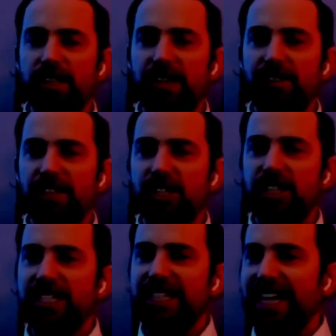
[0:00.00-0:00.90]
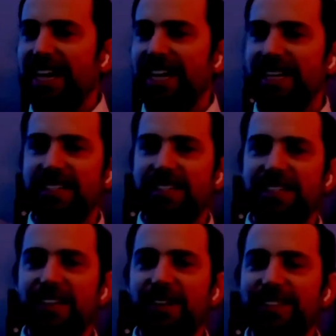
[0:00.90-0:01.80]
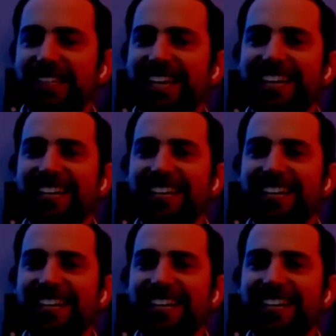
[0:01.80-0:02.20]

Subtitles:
could definitely just it's the eyes, it's like